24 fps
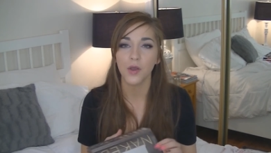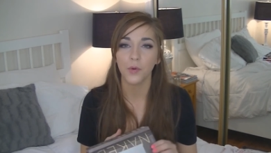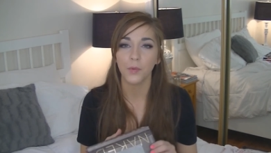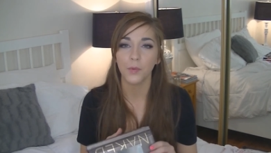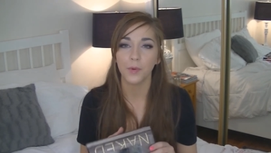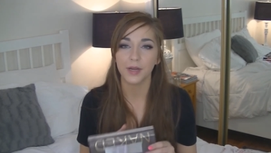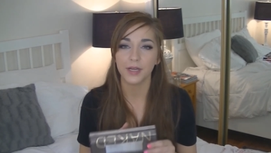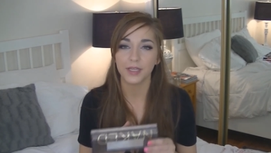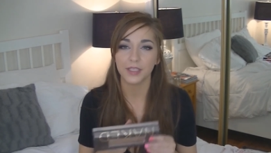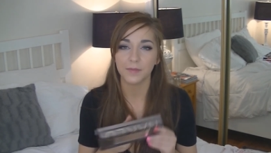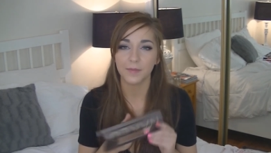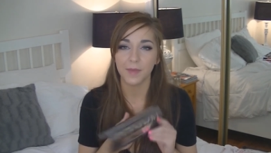
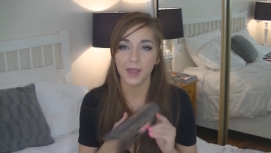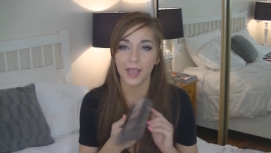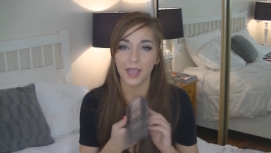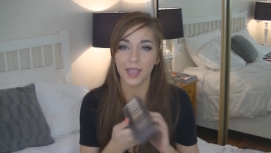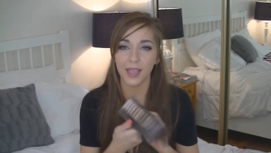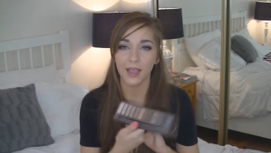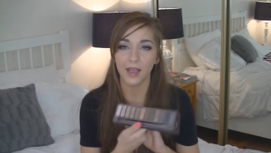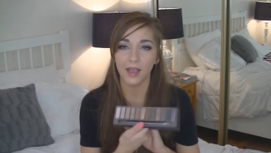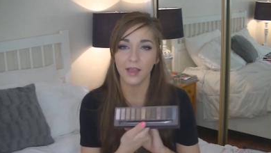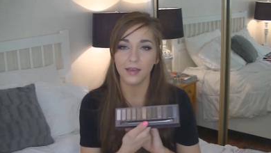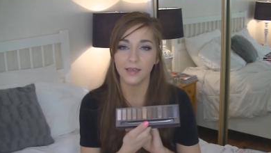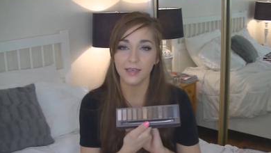Whereas
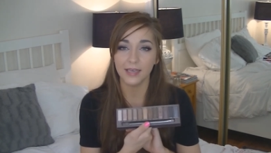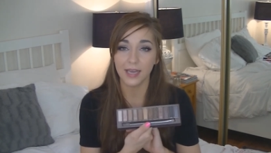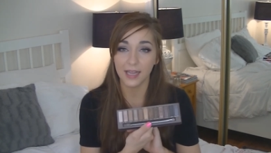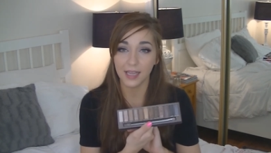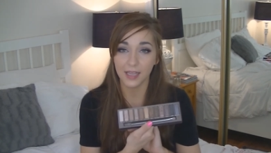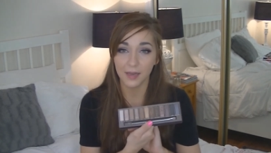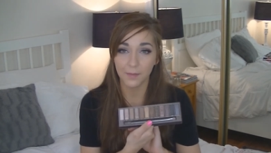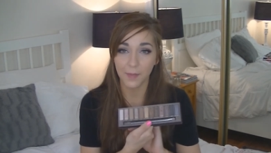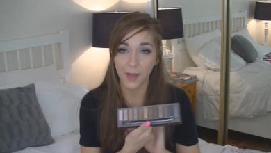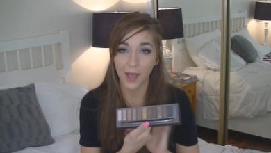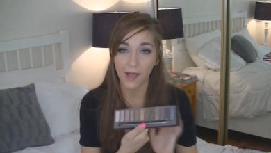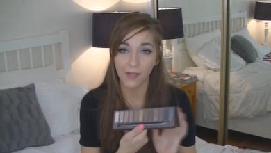my
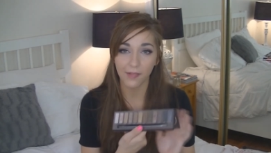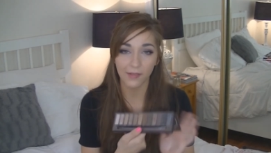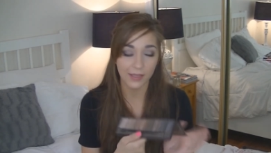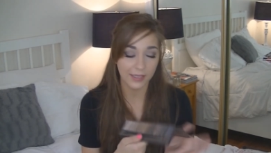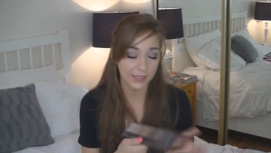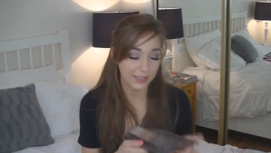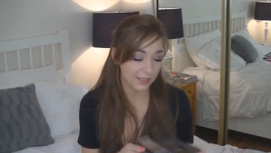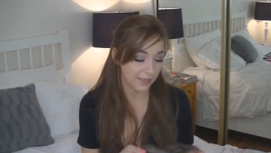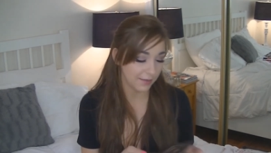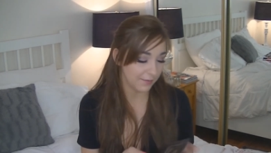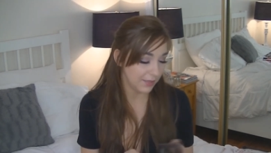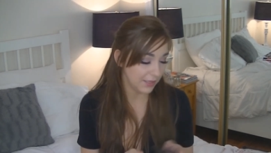Naked
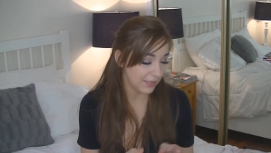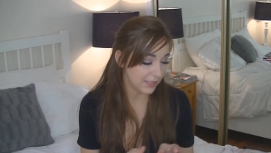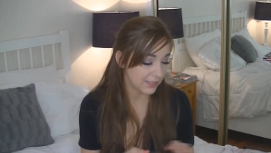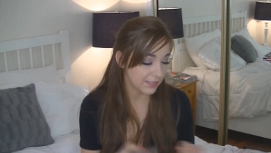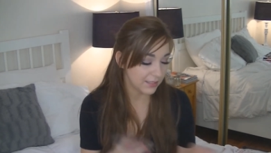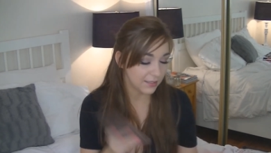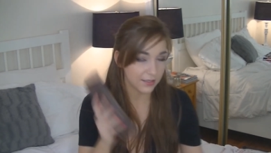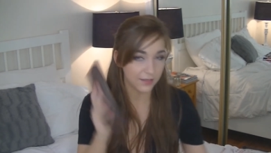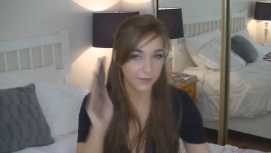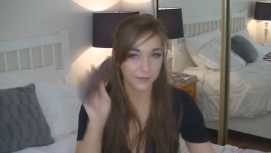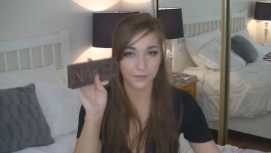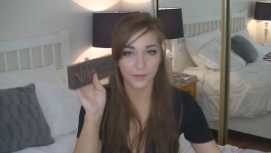palettes, I mean,
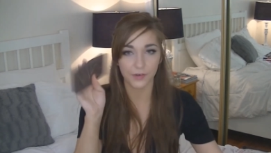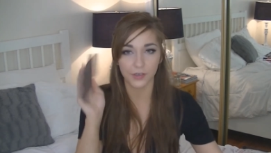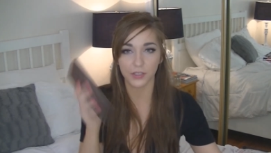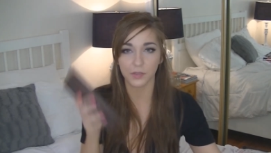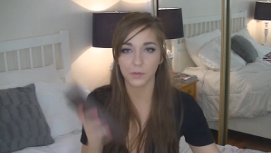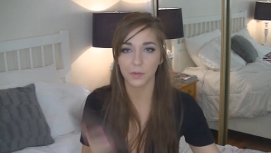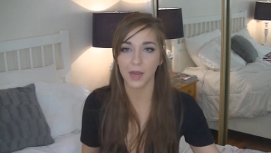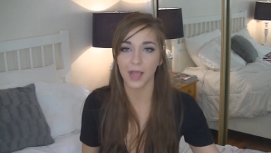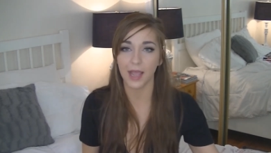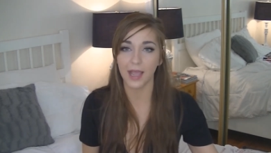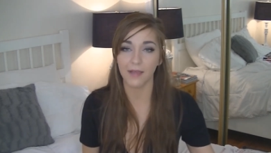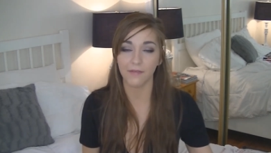this is the first
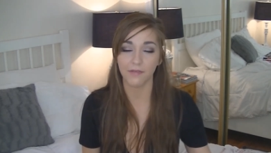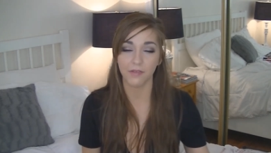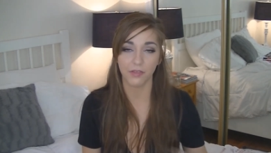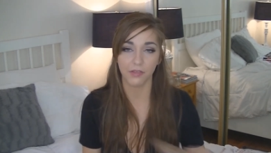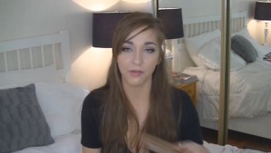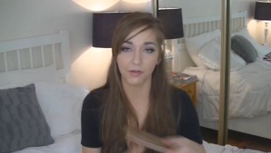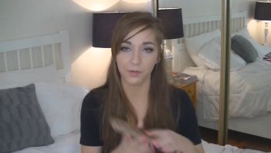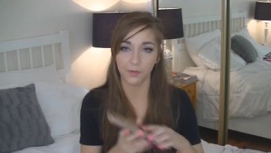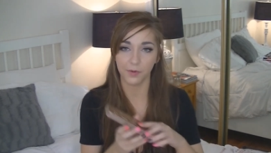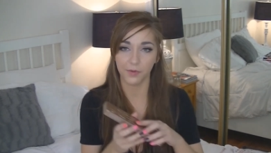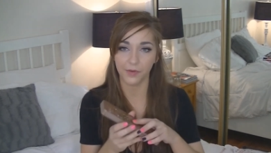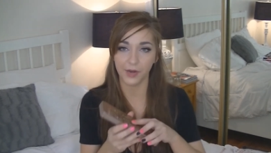one. I have the
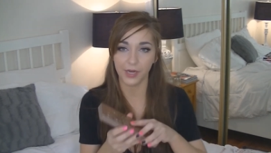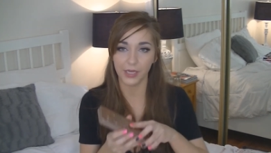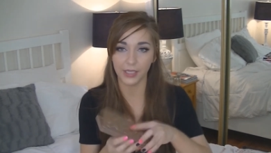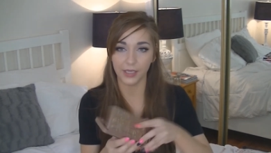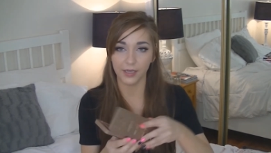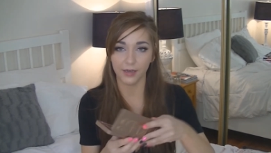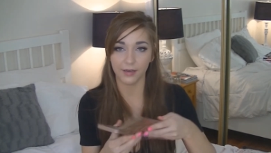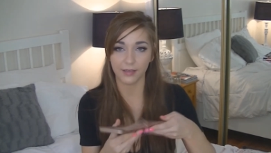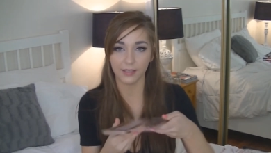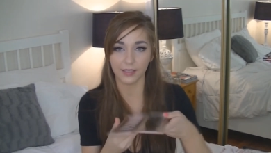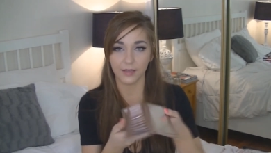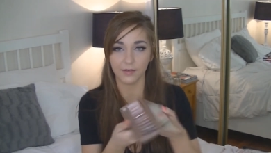third one right
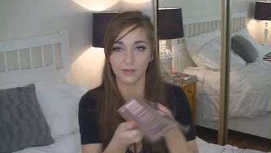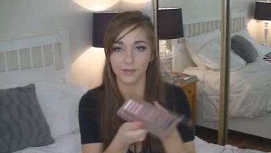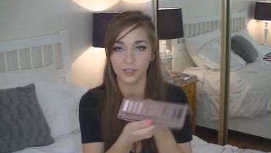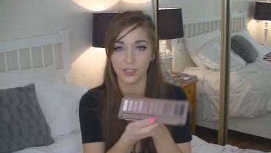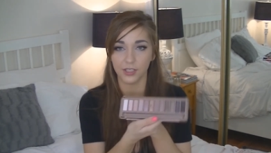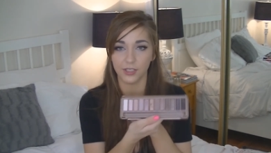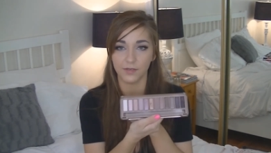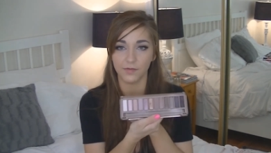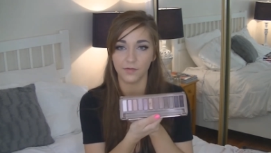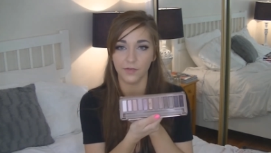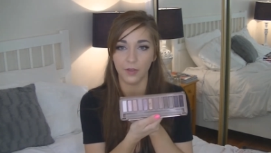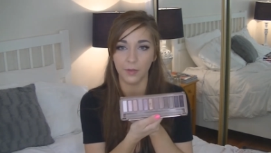here because I was
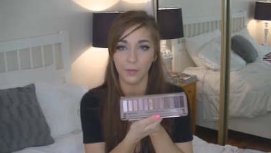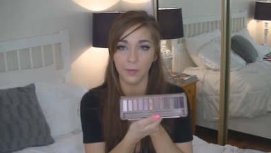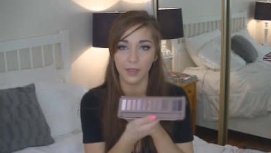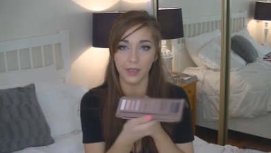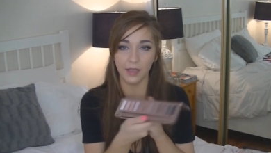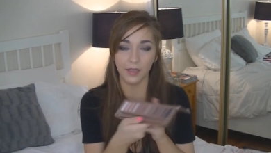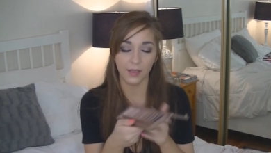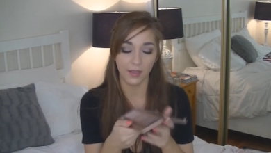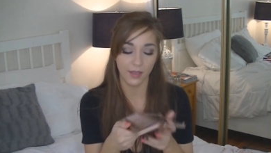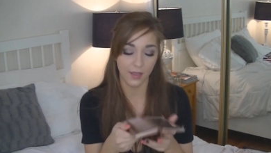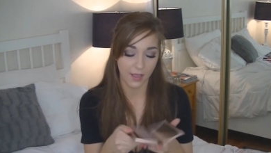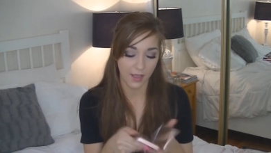just
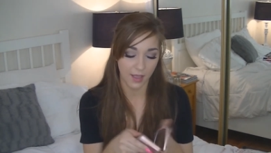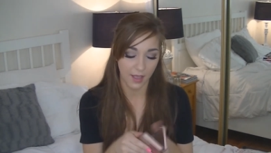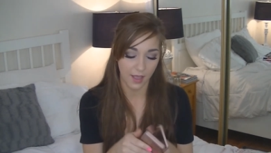filming